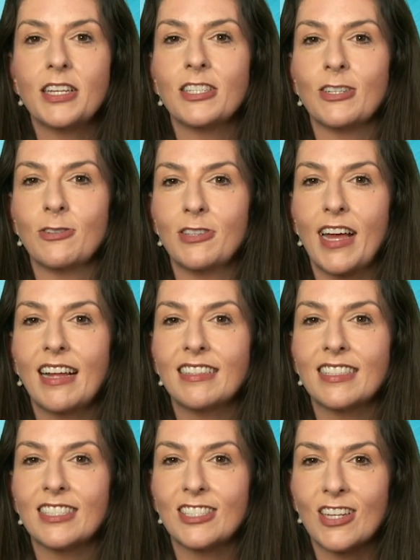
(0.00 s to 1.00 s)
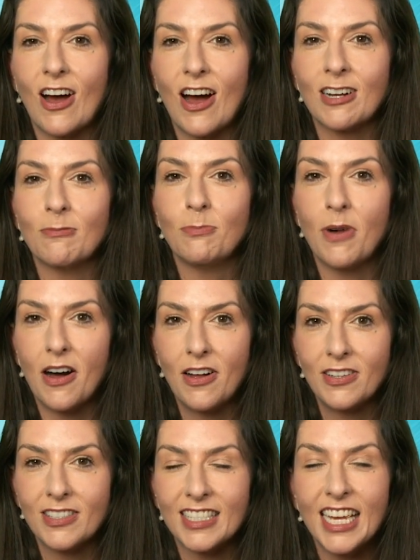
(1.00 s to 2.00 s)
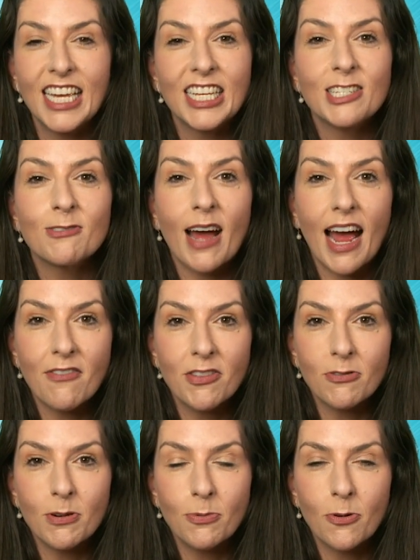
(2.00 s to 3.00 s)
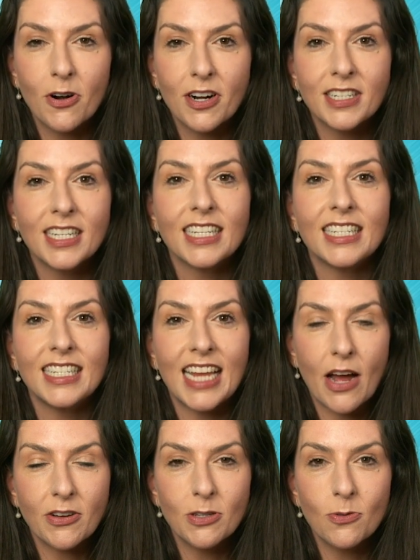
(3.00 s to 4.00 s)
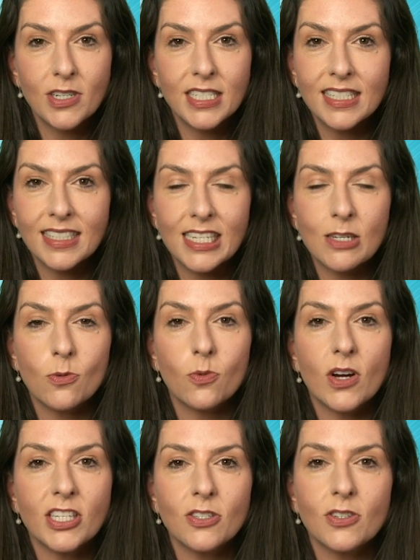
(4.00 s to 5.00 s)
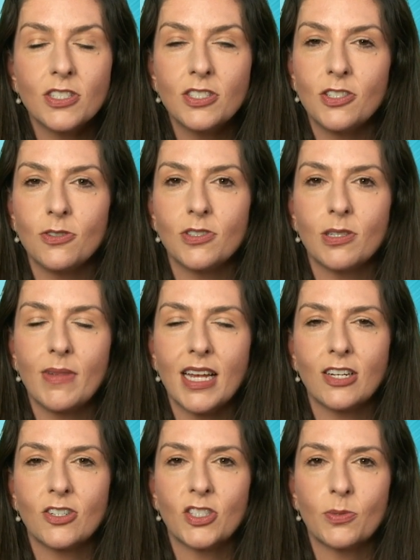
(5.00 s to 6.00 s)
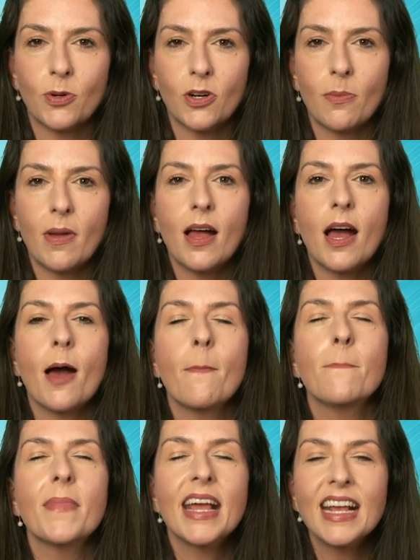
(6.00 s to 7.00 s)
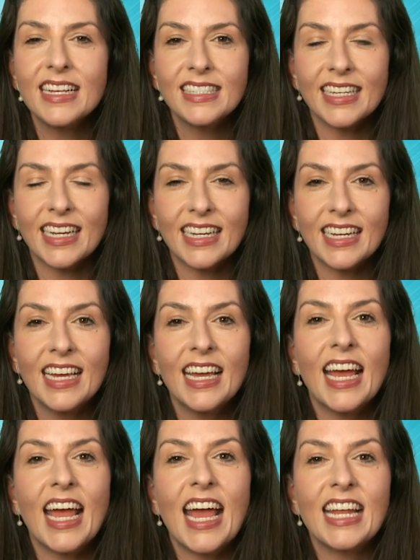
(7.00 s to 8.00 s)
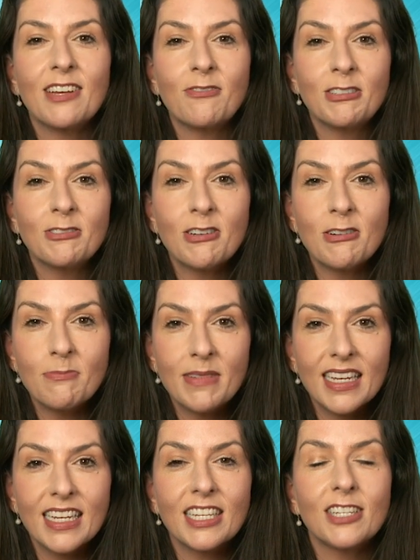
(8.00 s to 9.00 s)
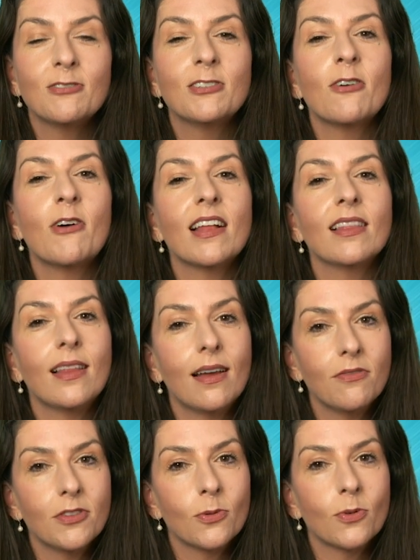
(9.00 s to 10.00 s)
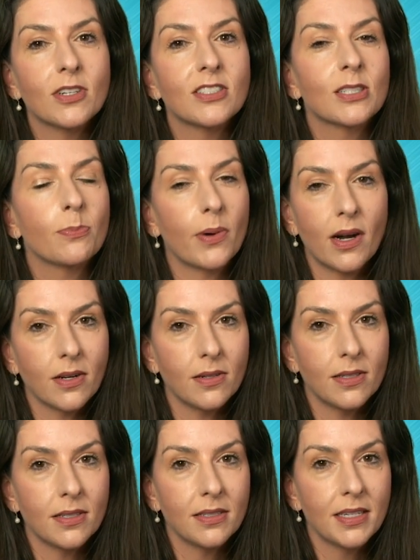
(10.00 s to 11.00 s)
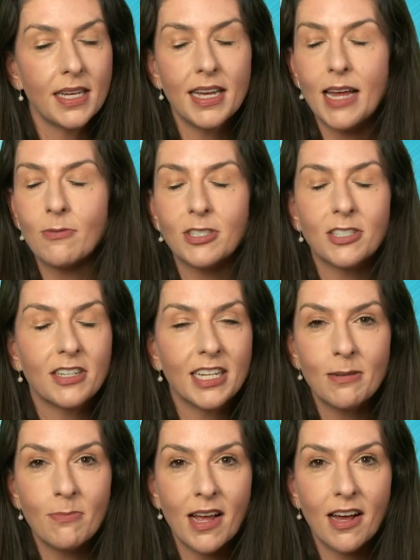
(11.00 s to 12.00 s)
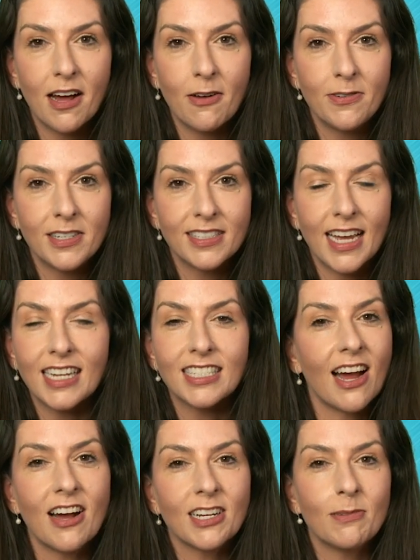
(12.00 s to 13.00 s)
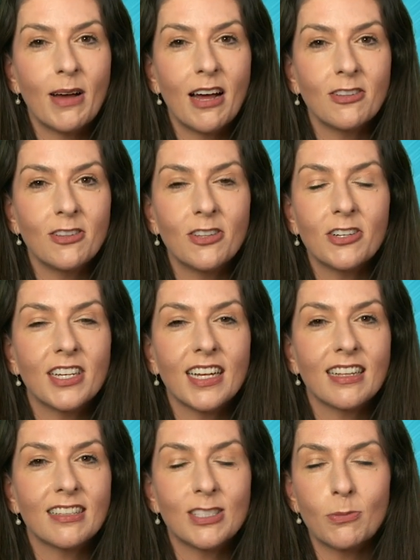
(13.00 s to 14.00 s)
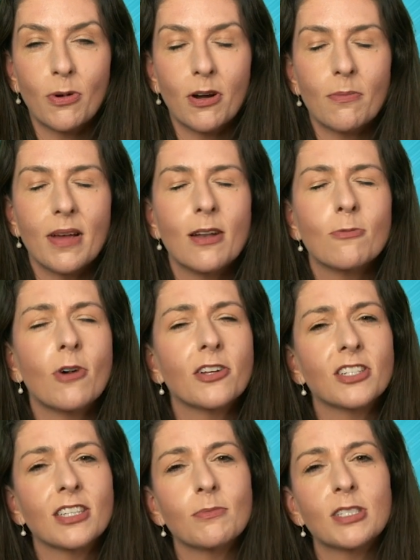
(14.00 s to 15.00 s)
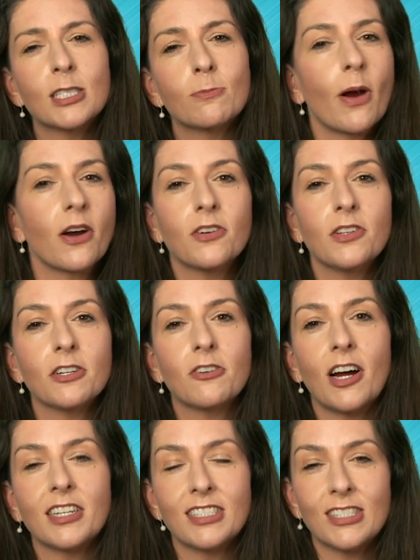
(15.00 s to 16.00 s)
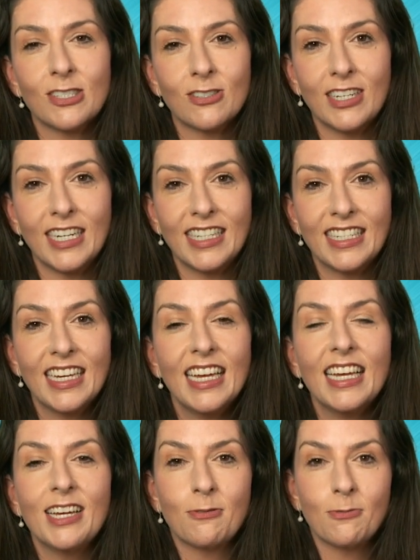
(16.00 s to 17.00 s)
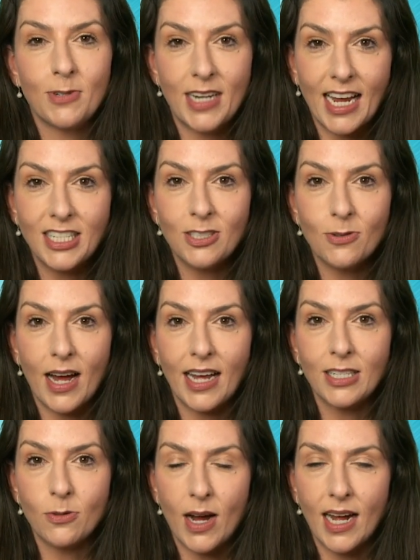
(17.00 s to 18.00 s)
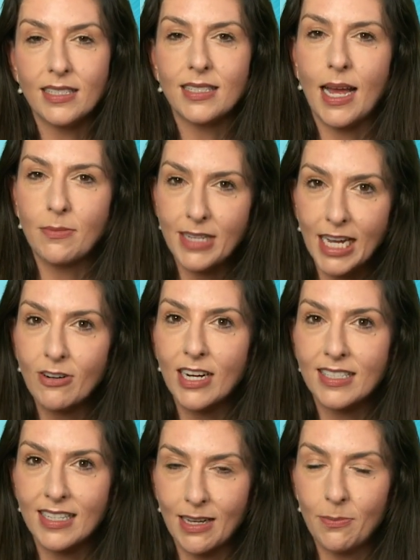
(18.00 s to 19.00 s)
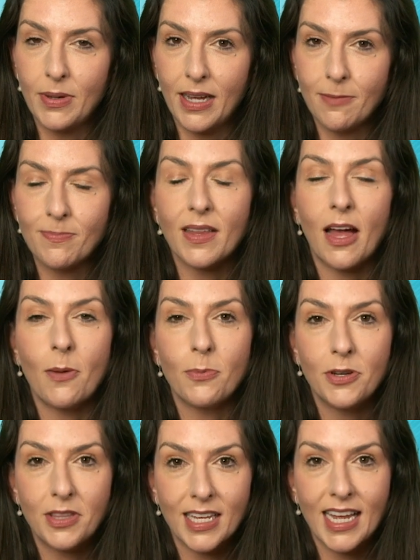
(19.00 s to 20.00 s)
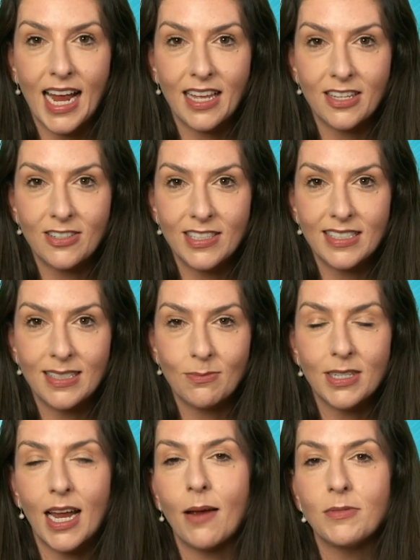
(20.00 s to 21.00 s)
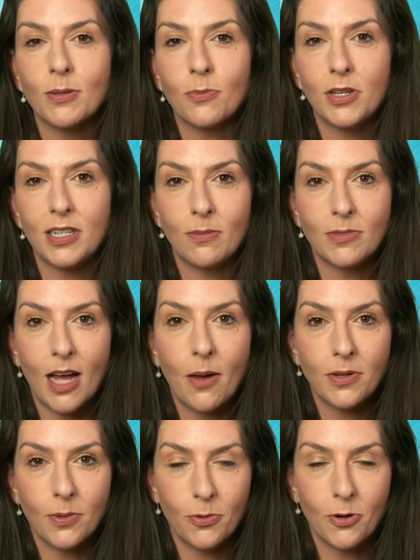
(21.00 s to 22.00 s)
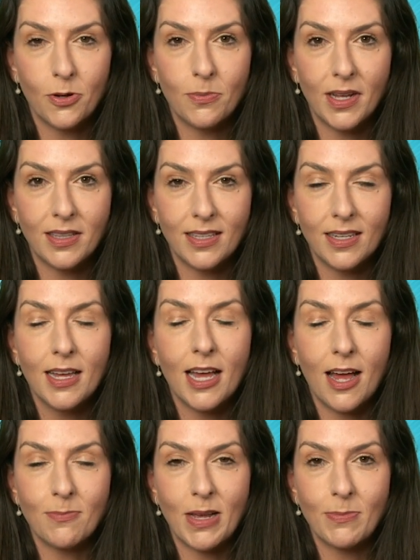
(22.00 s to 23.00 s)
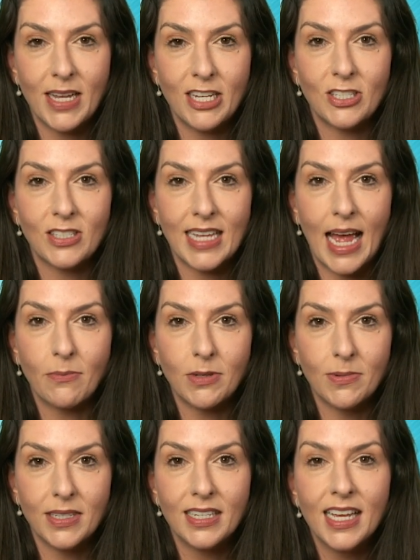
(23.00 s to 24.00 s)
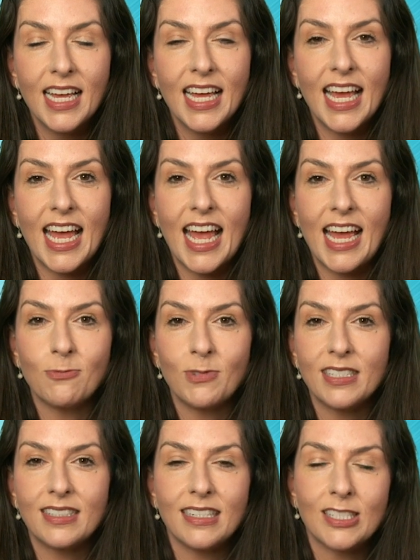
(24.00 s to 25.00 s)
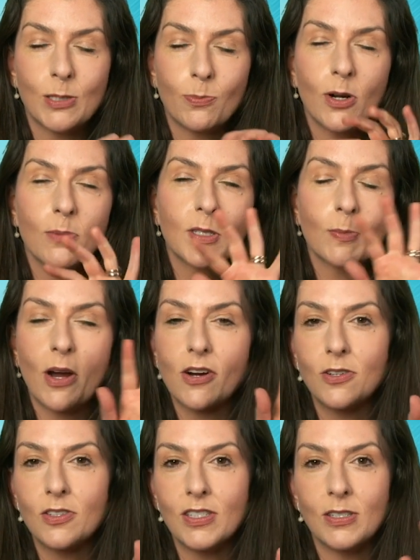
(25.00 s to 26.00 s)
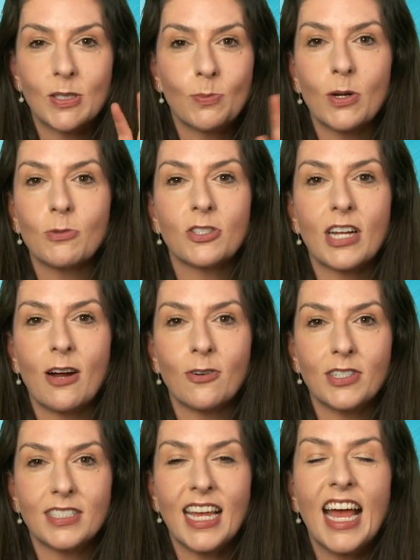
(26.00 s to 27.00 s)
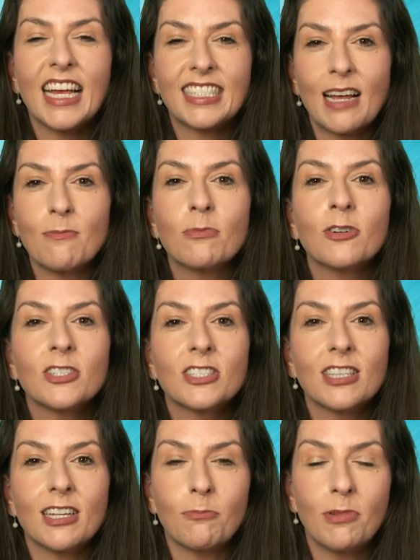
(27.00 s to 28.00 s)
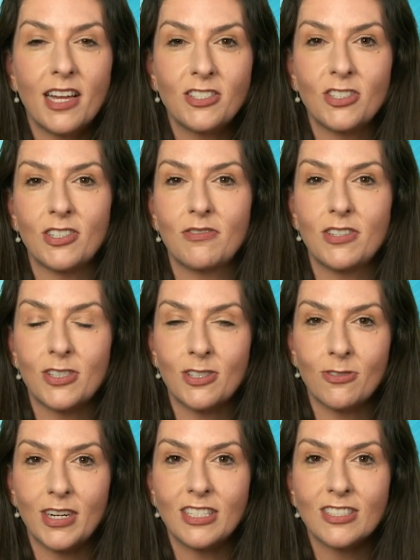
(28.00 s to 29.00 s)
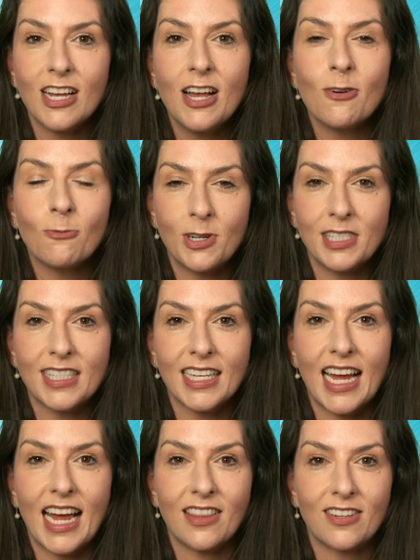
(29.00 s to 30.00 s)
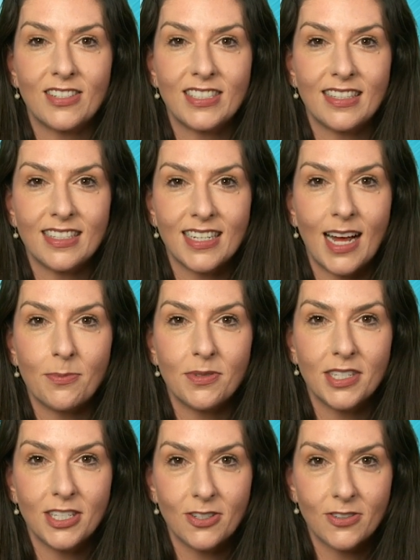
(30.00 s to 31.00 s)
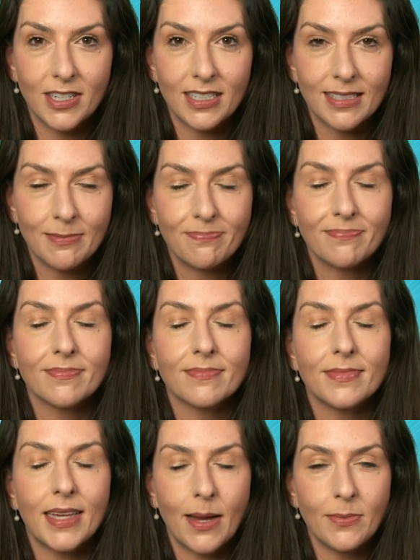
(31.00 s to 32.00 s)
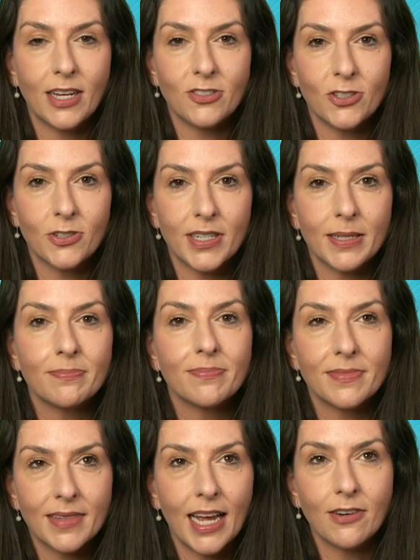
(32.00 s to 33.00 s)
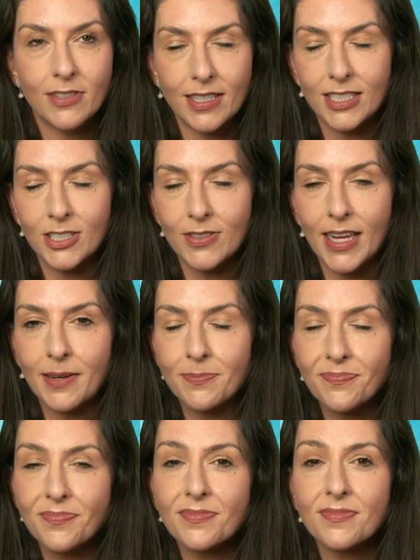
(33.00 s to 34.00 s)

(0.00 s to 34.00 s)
So let's talk balls. You have the report. Now you want to see what you can do to make your sperm amazing. And if you know me, you know I love the word sparkle. And when you're in my office, I talk about looking at the sperm and watching them sparkle across the screen. When I do IUIs, I'm digressing a bit. I'll put the catheter in sometimes and put an abdominal probe on, the, on my patient's abdomen and we see sperm sparkles and sperm showers as I push the plunger of the syringe once the catheter is at the top of the uterus. I'm not joking, I really do that.